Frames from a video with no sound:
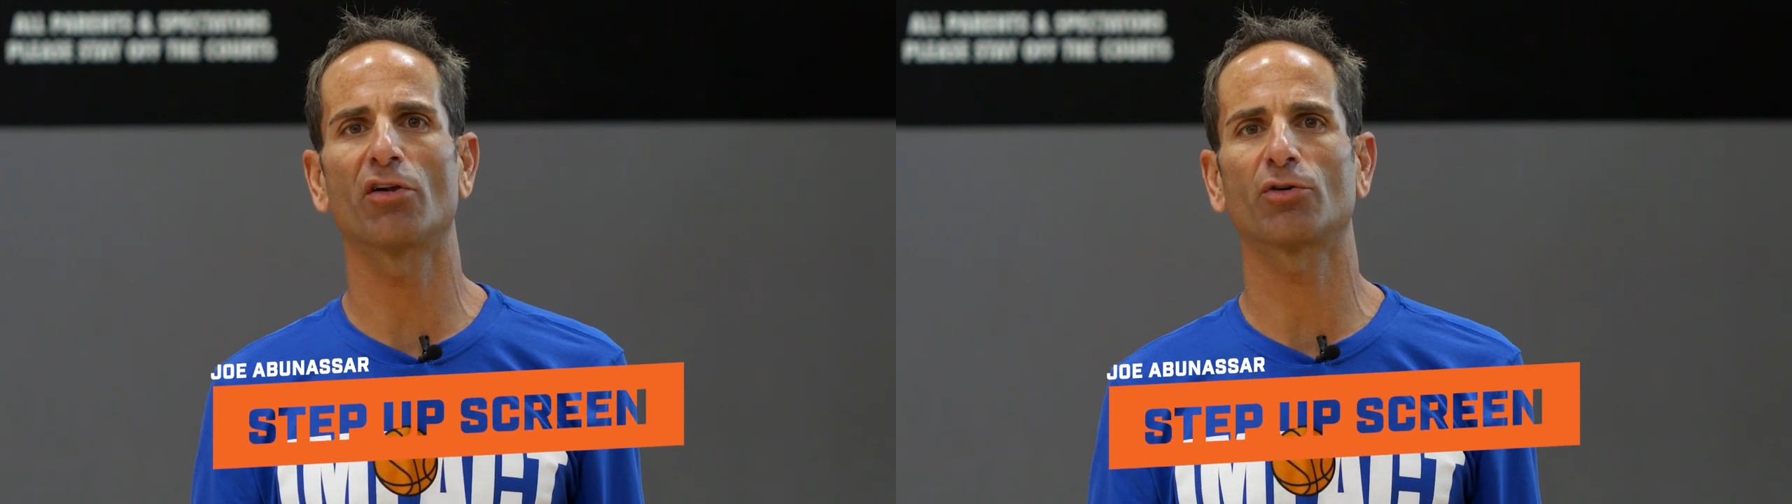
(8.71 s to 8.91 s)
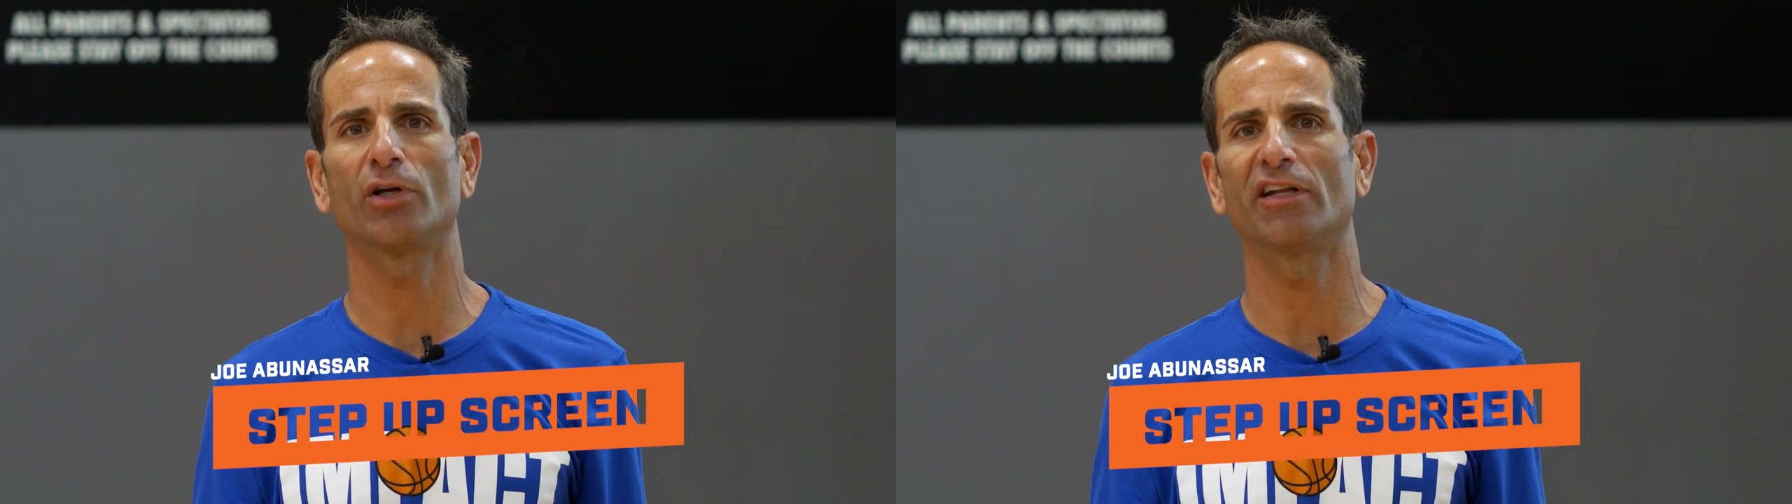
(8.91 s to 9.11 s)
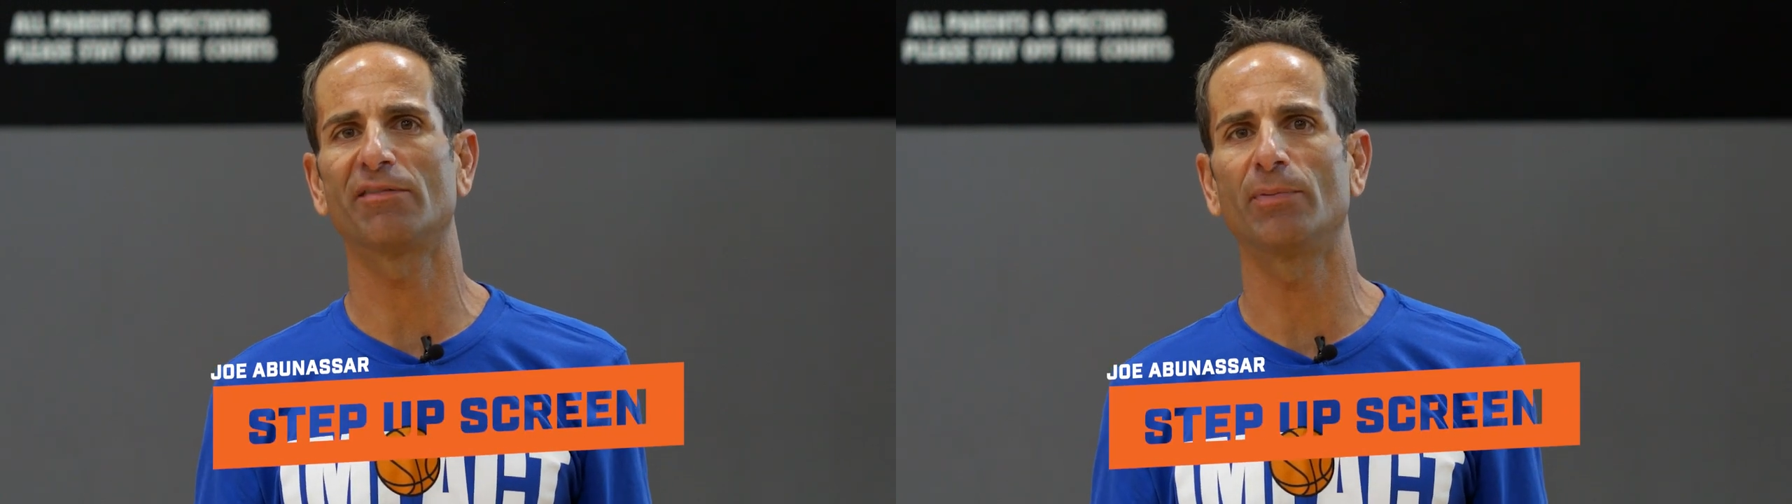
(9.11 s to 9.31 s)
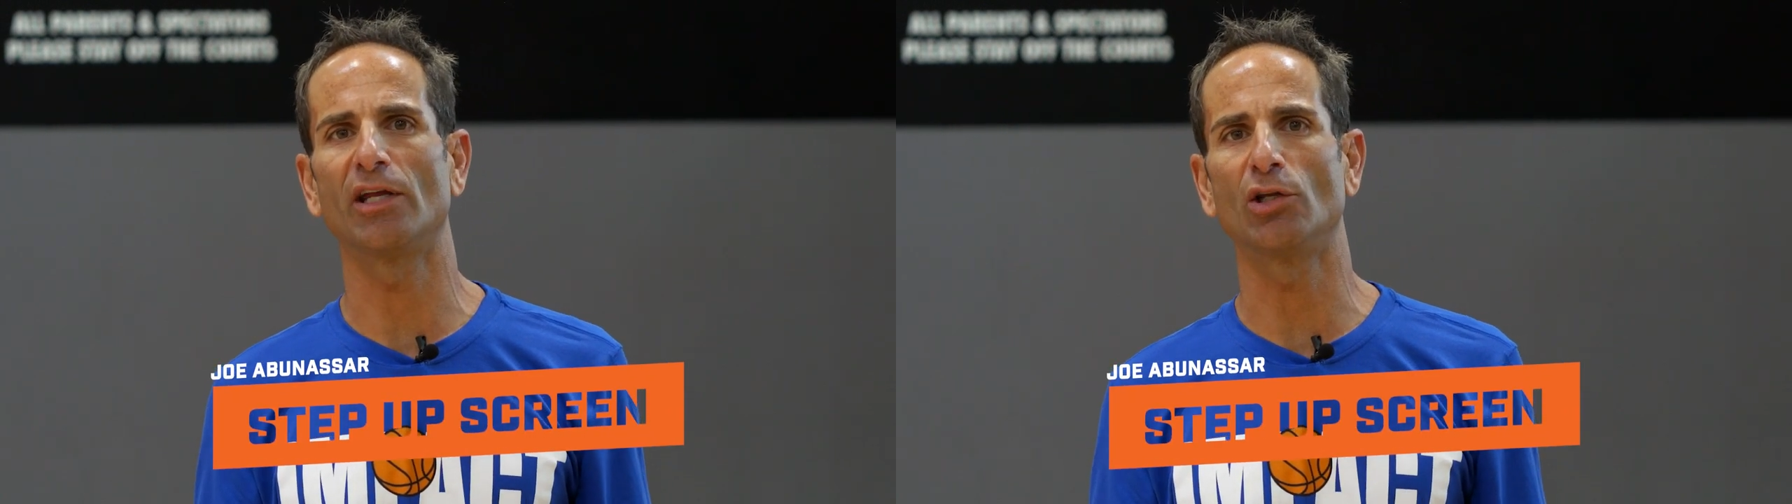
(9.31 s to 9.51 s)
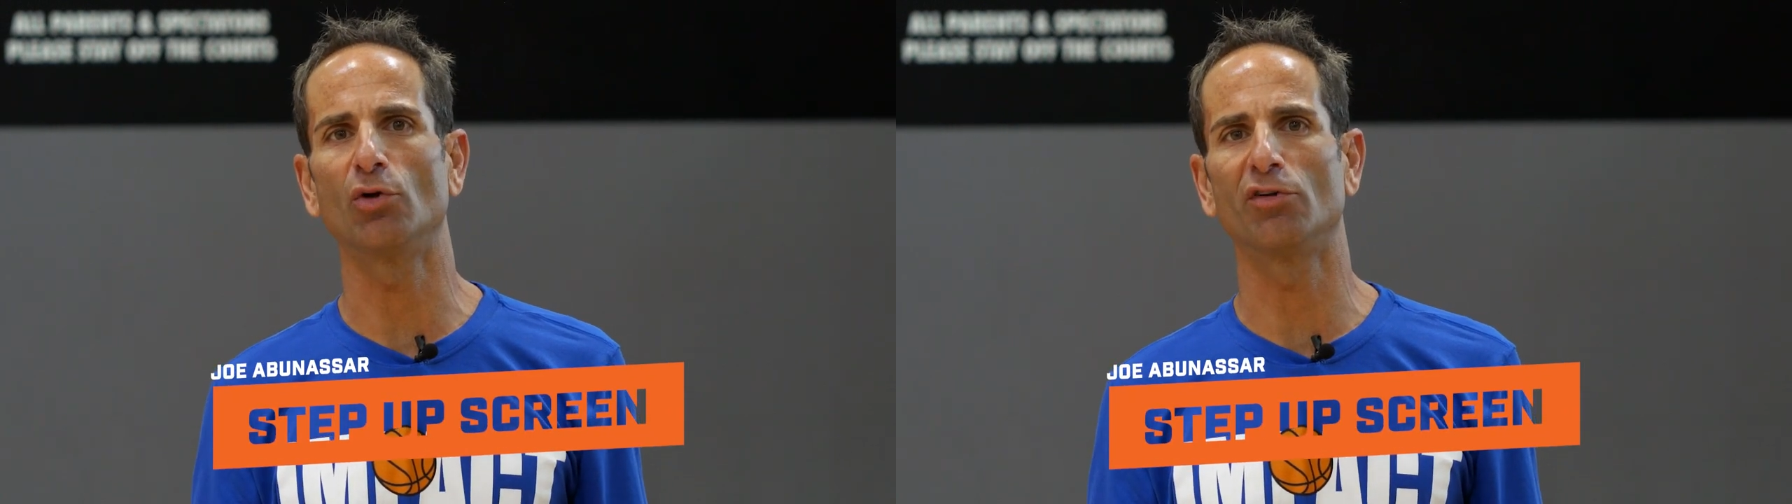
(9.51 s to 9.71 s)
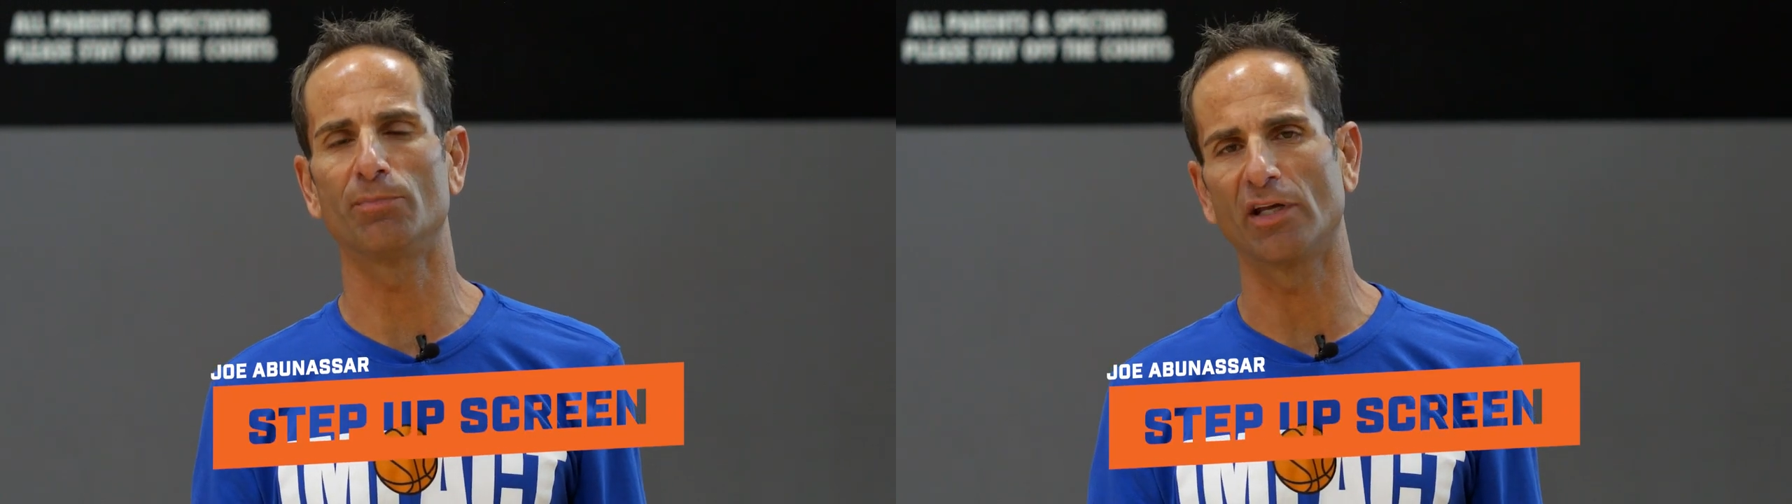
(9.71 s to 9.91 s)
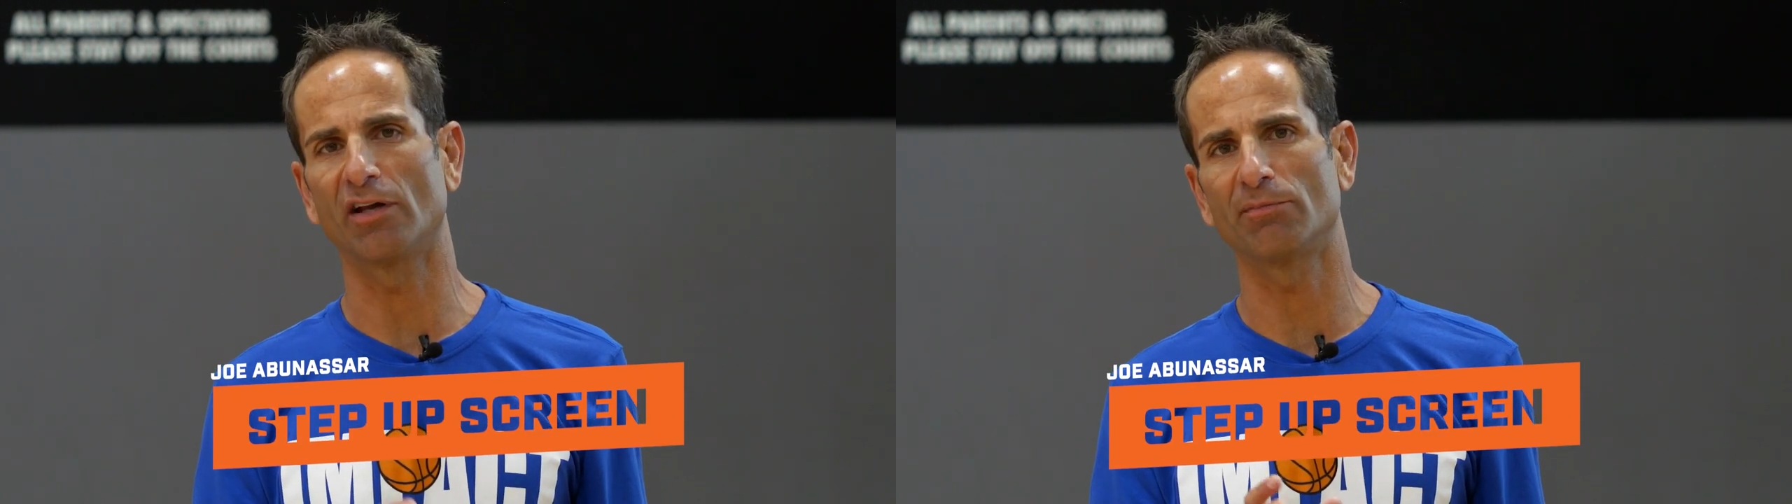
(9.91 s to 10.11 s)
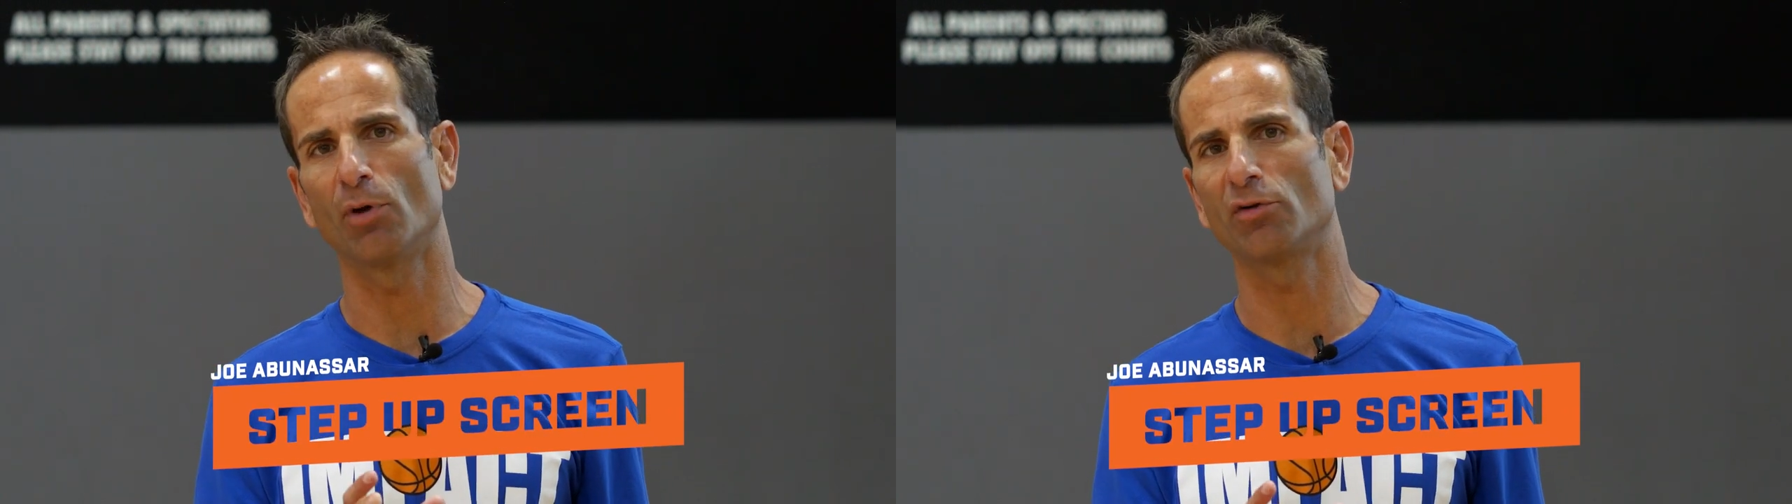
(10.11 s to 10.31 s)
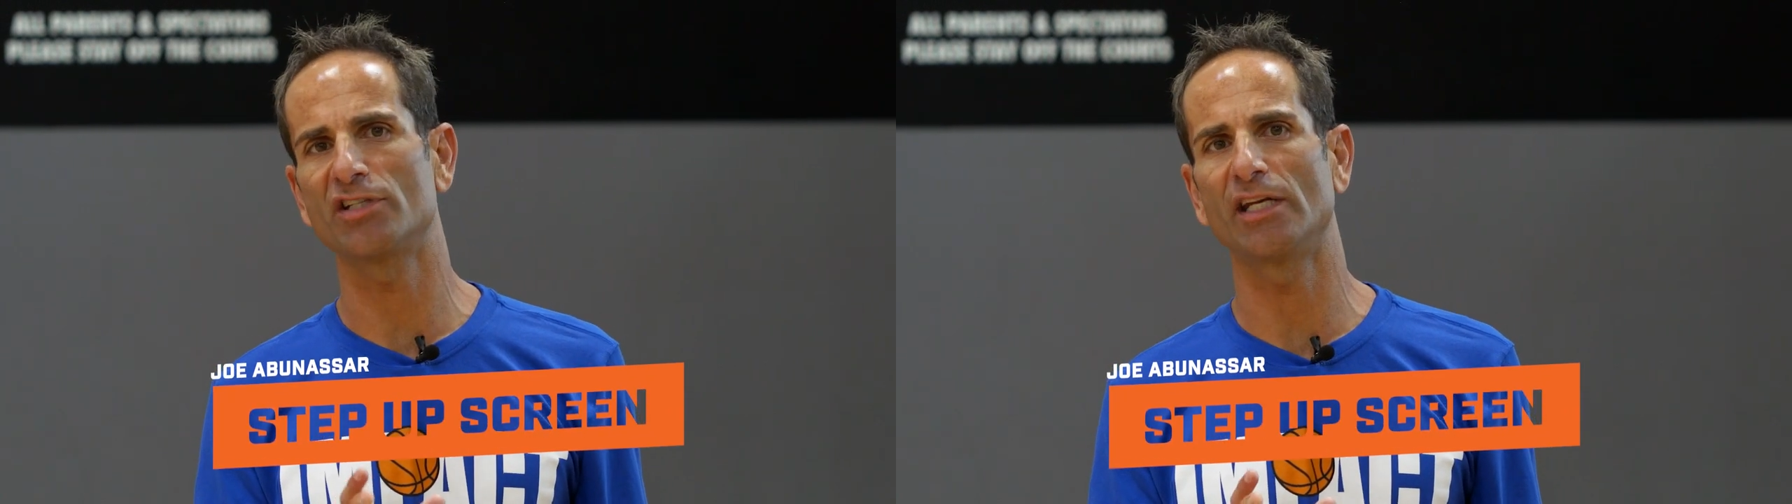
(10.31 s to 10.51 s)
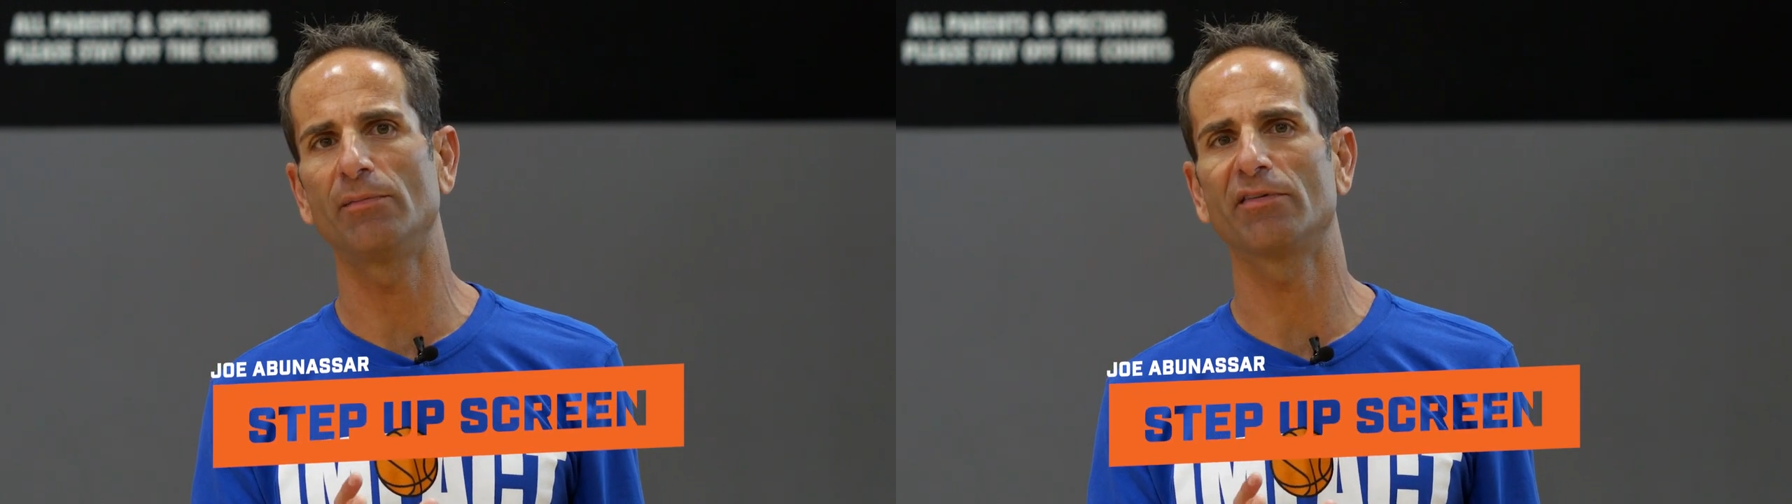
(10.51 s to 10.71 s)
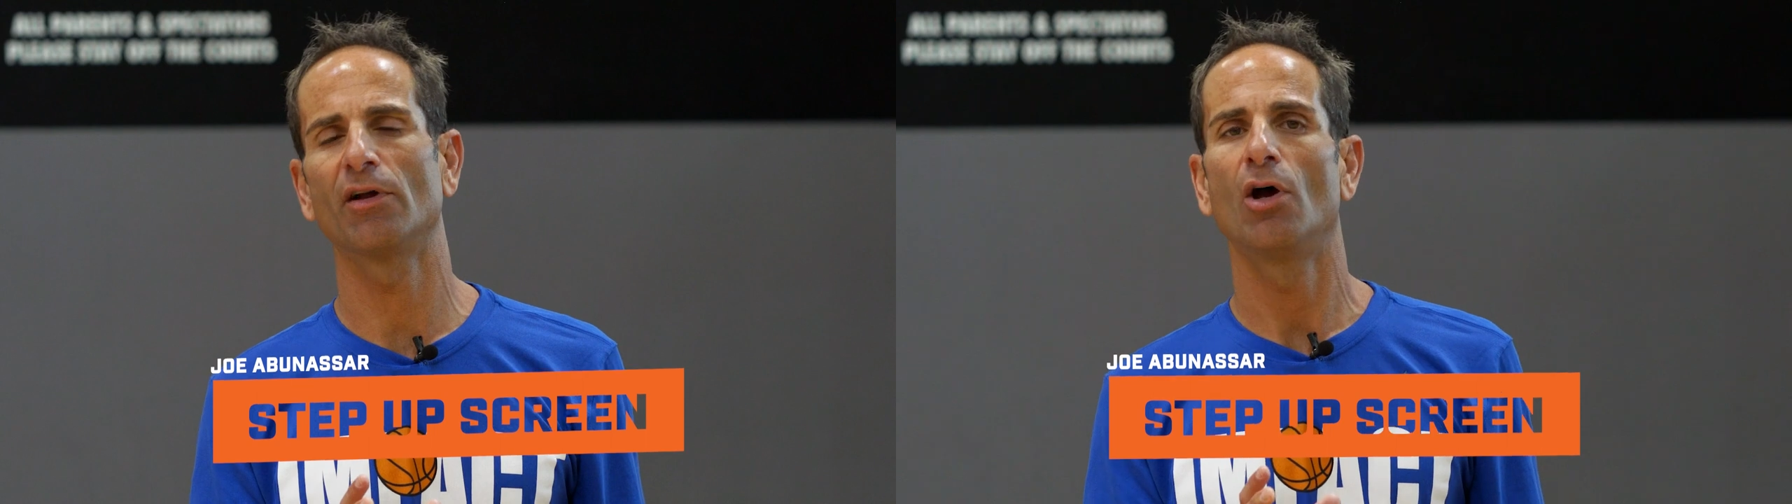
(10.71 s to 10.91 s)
screen that's being used because most teams